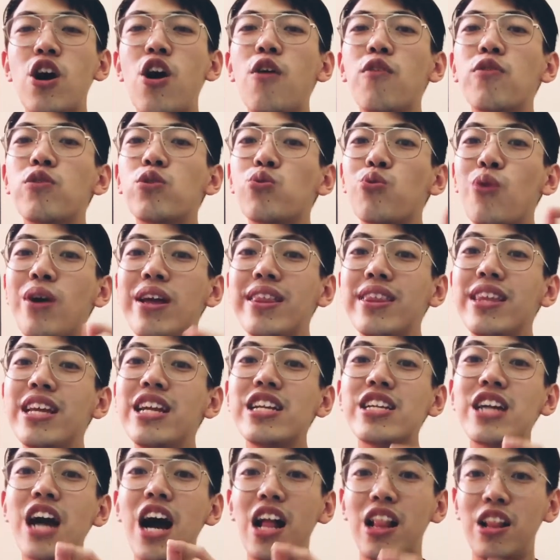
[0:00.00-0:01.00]
of
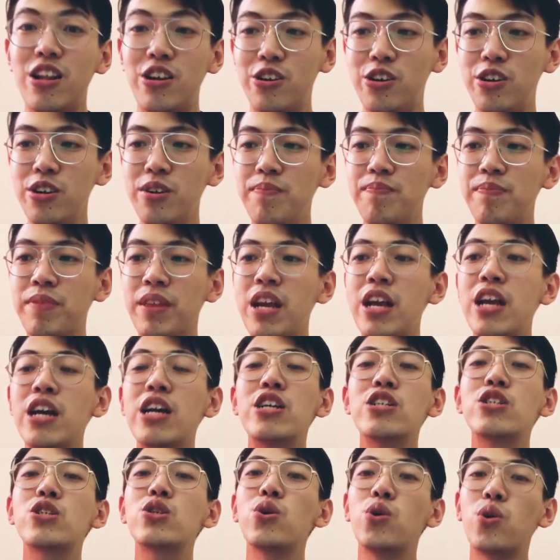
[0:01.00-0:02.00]
$20,
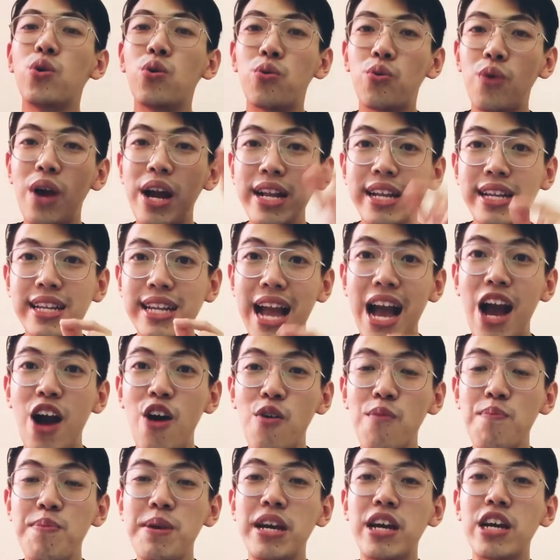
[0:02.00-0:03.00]
so right
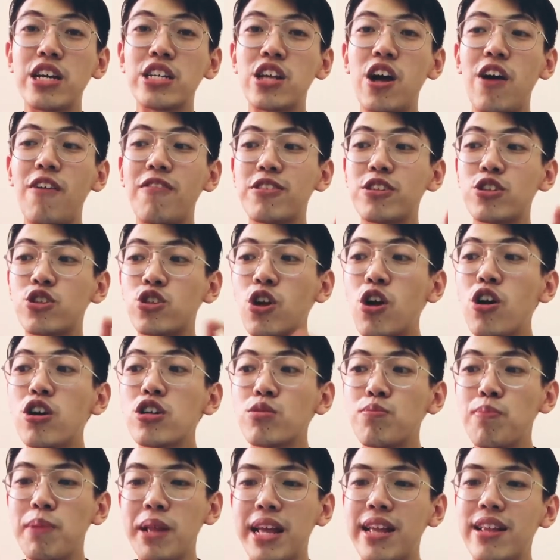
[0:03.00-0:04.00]
now because of stock
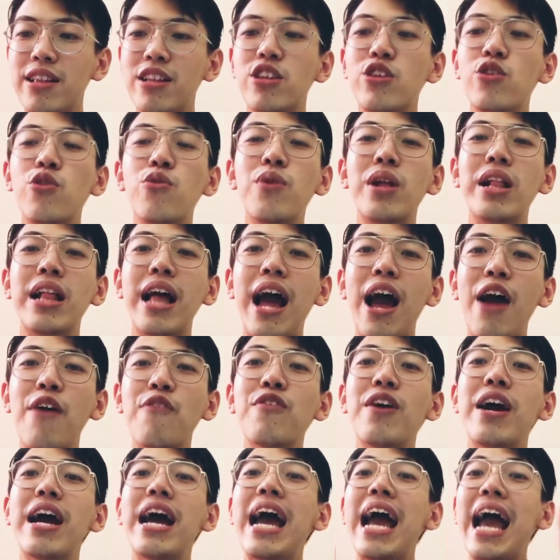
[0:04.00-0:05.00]
split you will
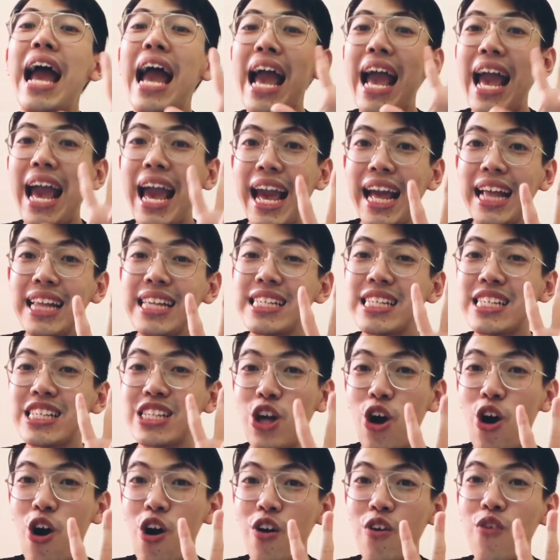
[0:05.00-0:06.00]
have 8
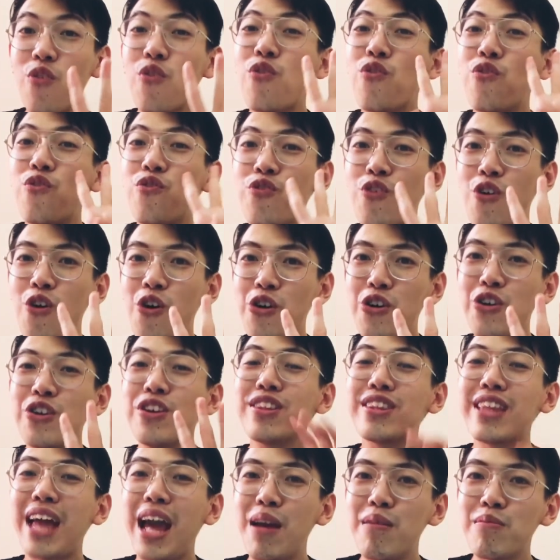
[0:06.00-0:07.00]
stock,
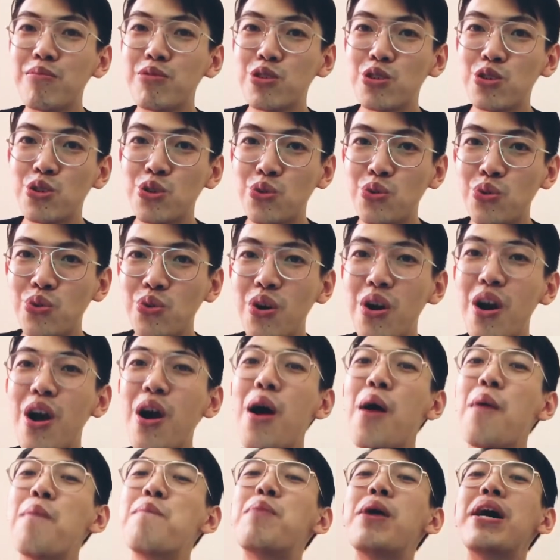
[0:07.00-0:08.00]
4 times 2,
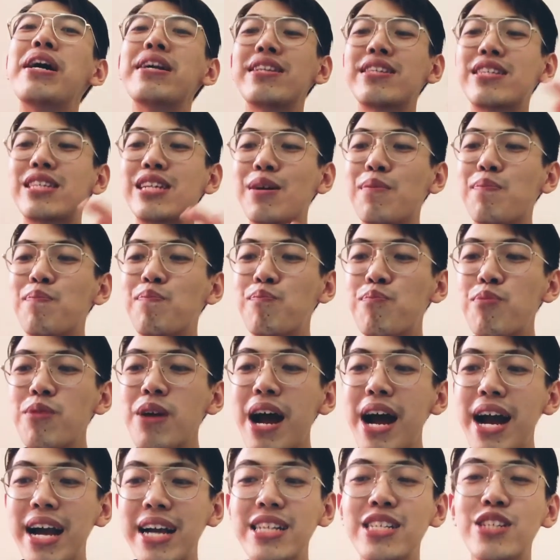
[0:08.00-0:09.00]
but the
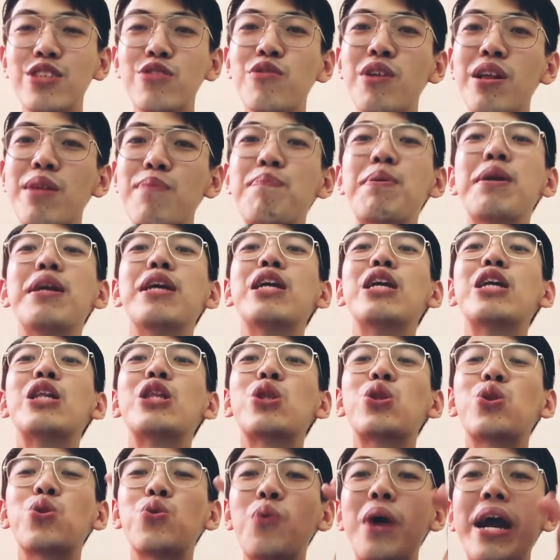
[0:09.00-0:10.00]
price will be
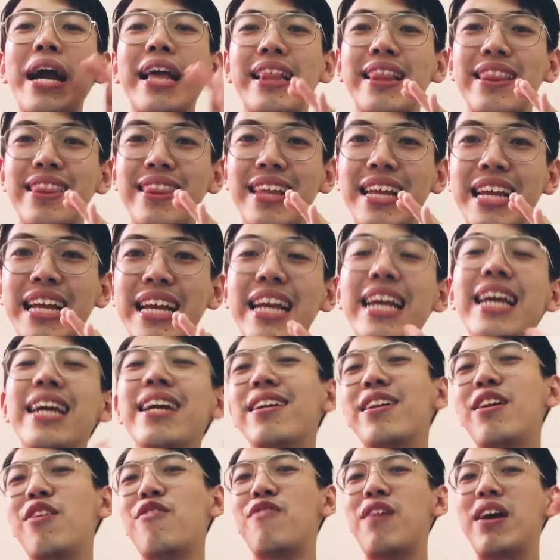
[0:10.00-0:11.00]

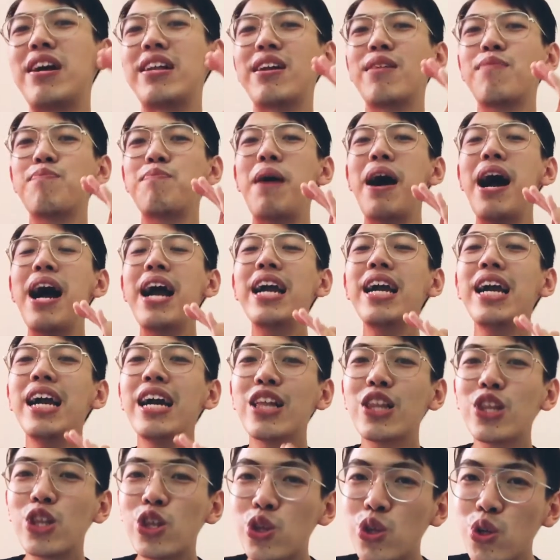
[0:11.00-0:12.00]
20 divided by
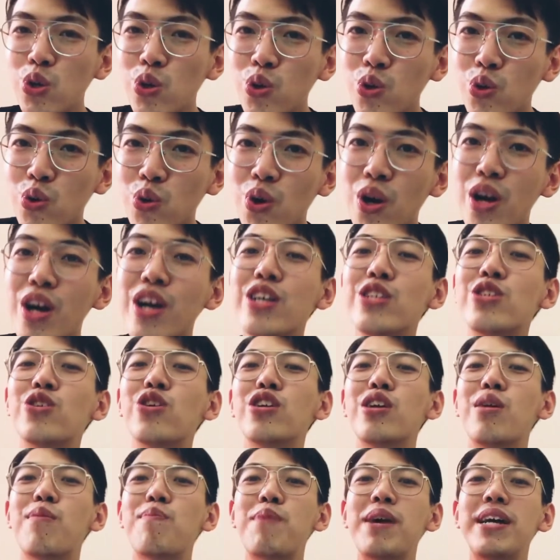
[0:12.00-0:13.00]
2. So
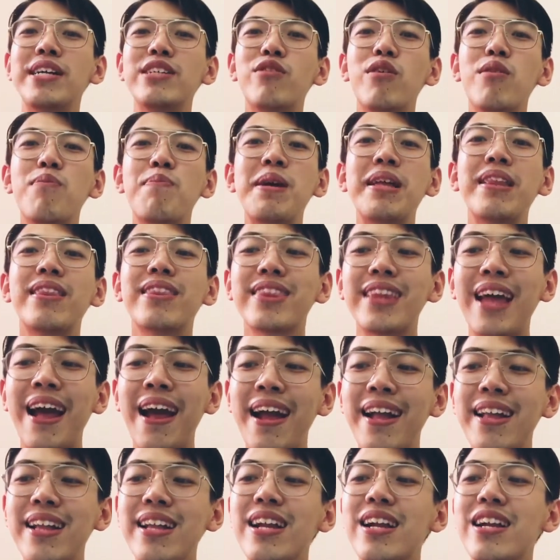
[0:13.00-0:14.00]
the price will be
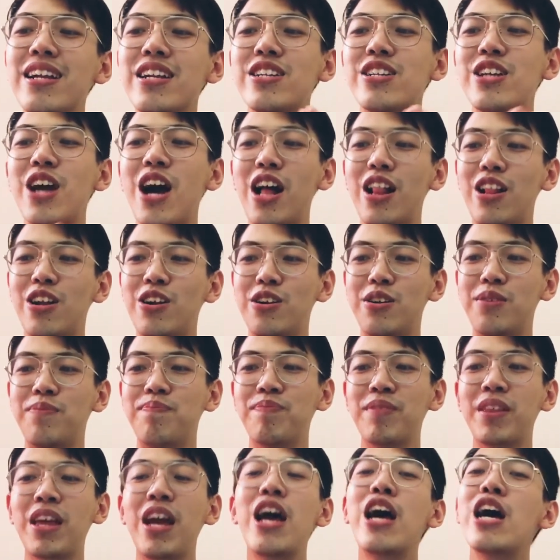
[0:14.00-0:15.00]
$10.
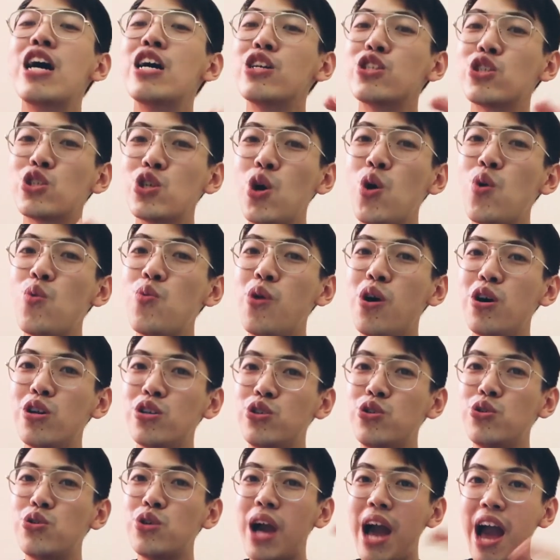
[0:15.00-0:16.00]
So what
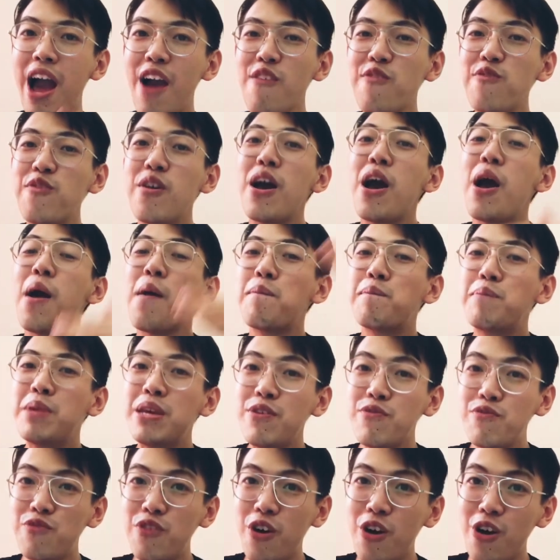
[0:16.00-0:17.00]
you have
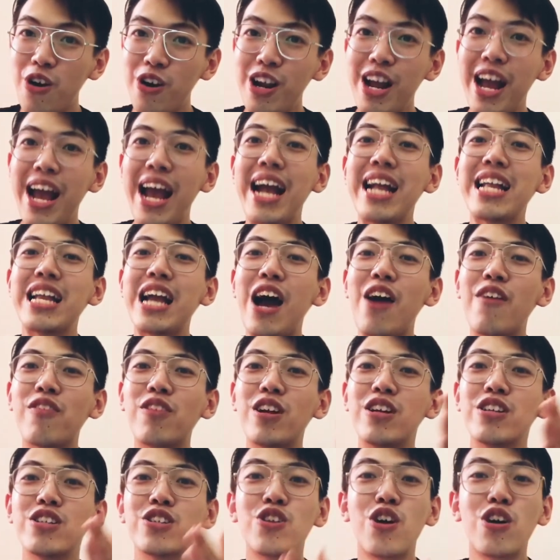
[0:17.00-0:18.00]
before and
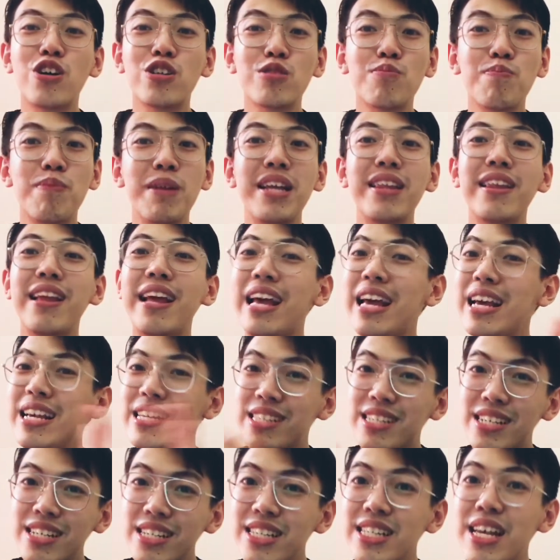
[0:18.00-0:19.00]
after stock split
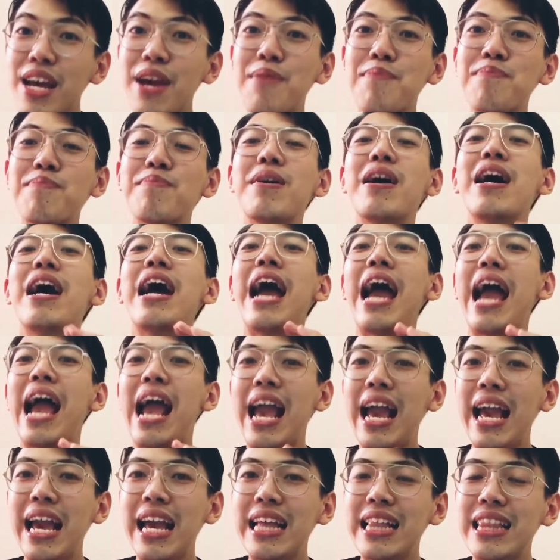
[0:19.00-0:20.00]
is the same,
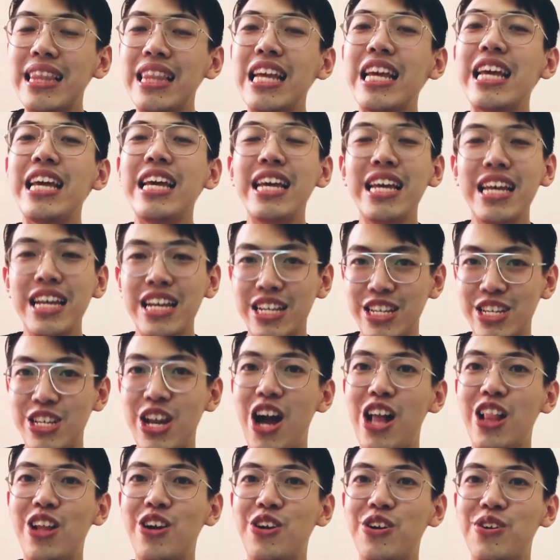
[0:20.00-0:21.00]

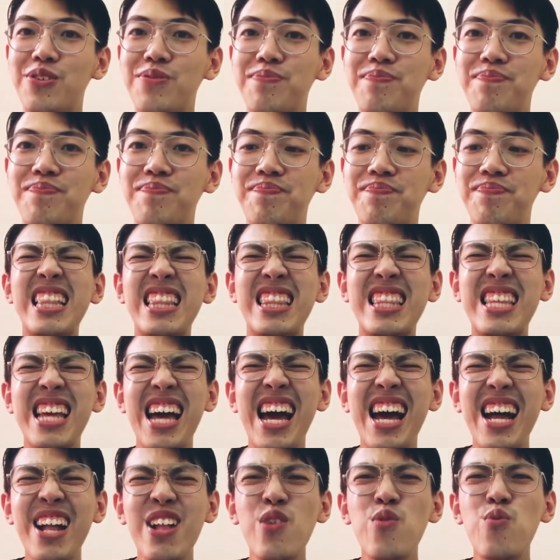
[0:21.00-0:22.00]
$80.
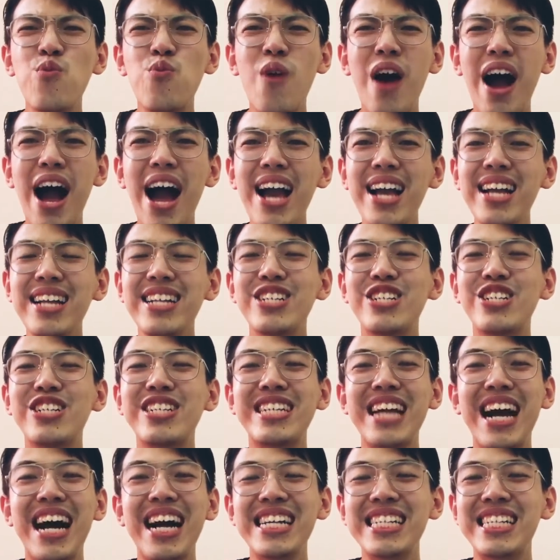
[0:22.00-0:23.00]
Then why
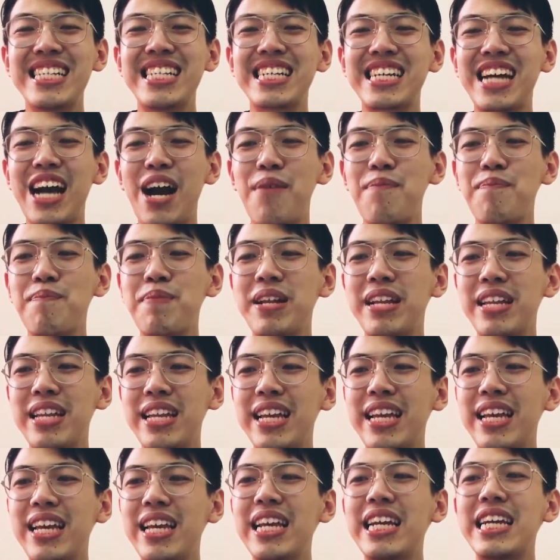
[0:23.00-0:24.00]
does the
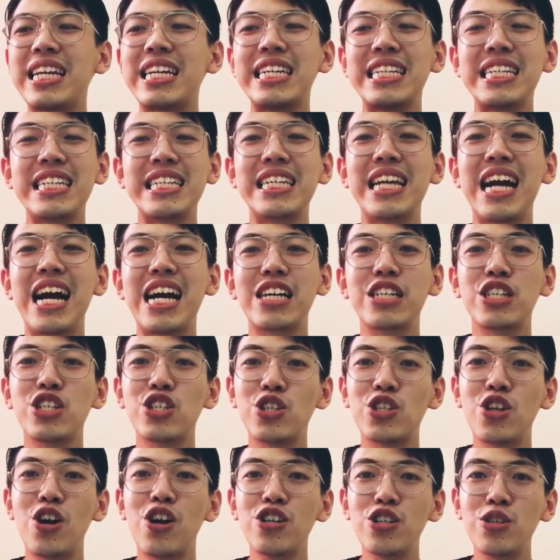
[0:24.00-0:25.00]
company conduct
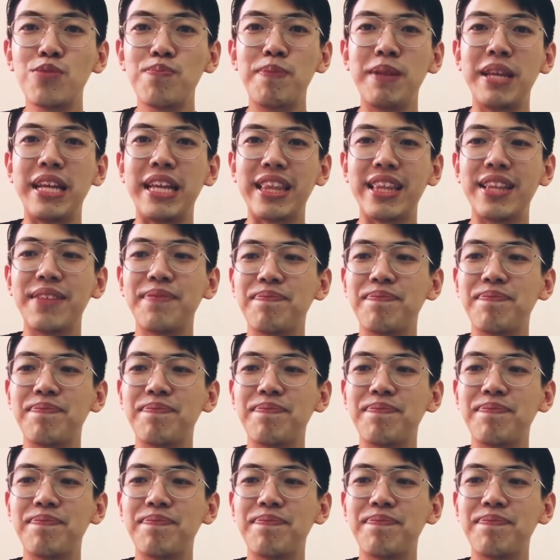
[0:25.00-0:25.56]
stock split?